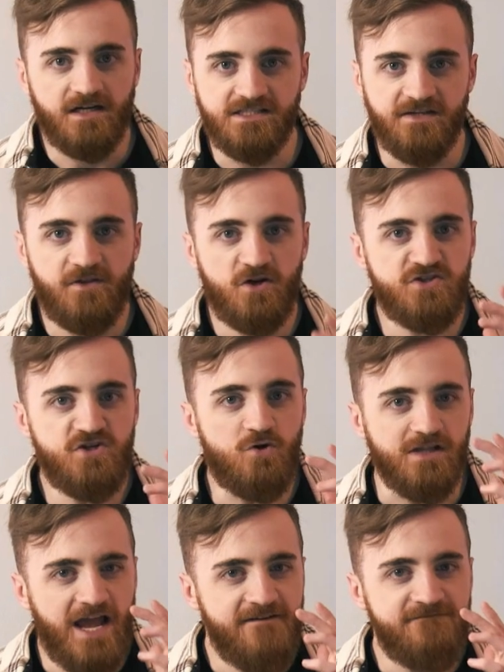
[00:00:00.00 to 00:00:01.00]
Because if there's no
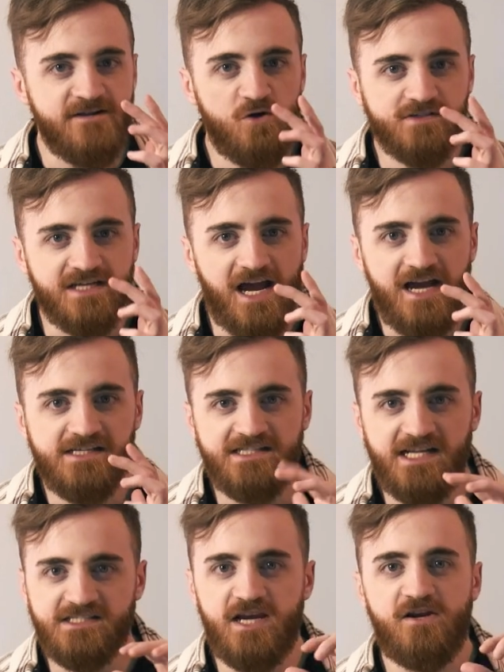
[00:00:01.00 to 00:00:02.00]
life in those eyes,
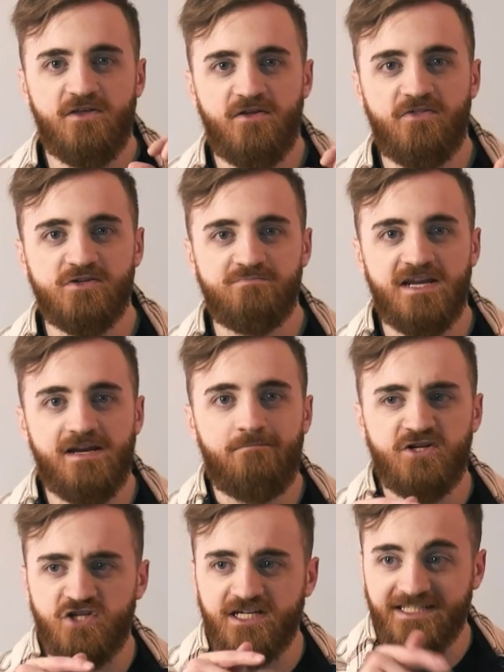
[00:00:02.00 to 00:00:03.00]
that's how you know that there's been a
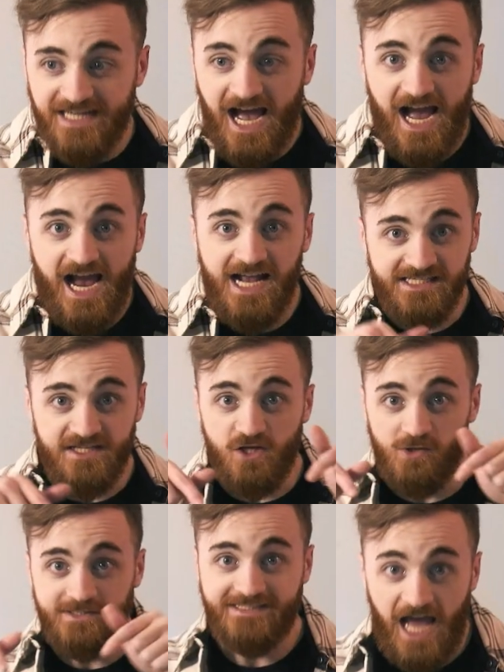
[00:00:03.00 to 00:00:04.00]
bunch of guys in
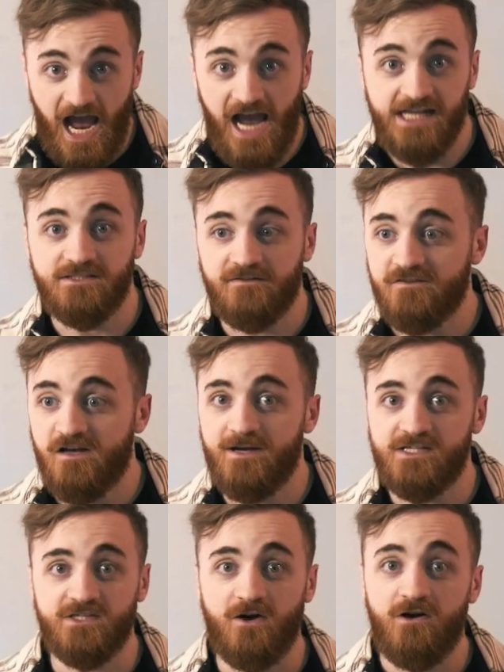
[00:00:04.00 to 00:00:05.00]
those thighs, you feel
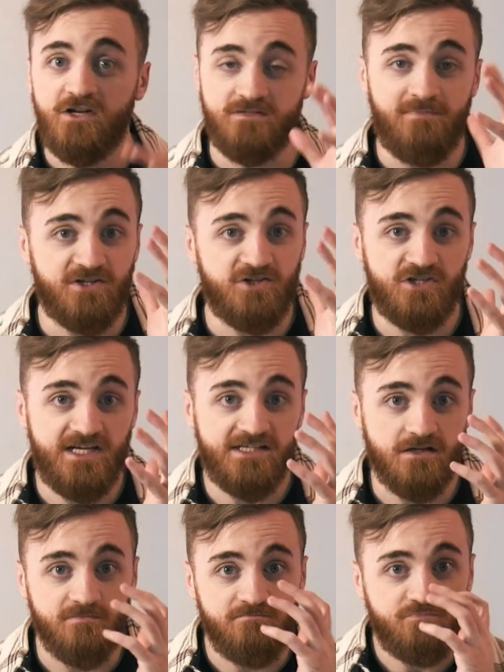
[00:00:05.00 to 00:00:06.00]
me? So just make sure she
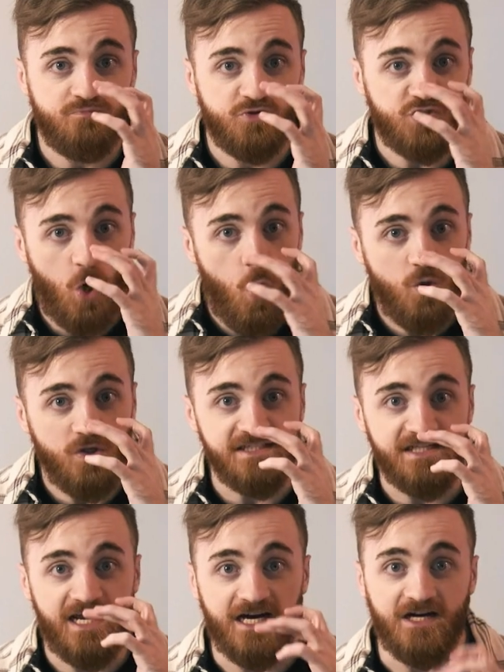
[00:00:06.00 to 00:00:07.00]
has a soul
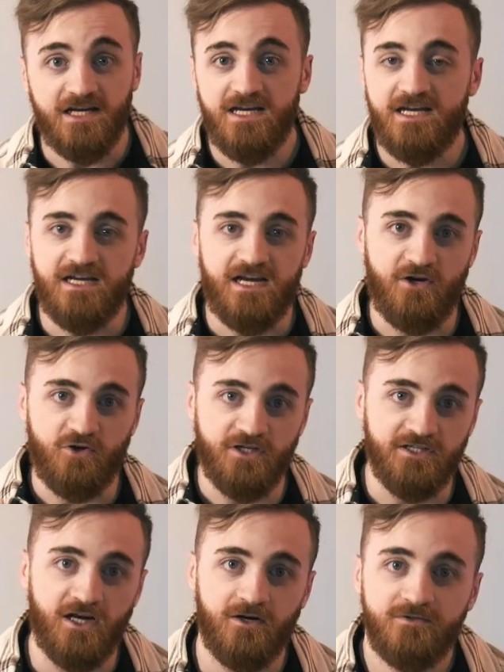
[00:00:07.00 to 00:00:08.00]
in there, and you're
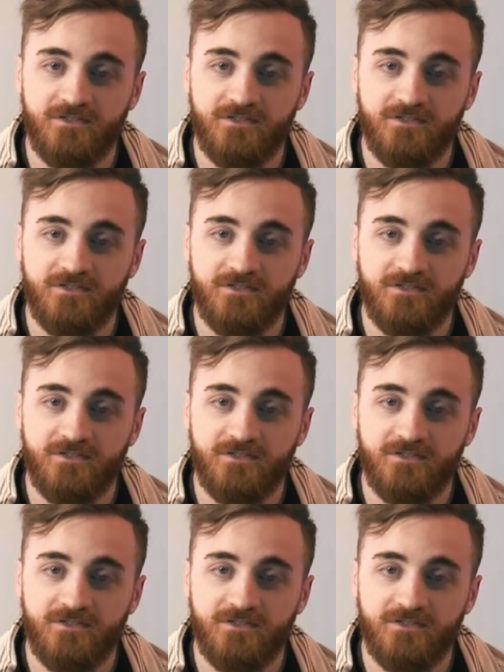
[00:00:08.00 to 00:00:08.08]
good to go.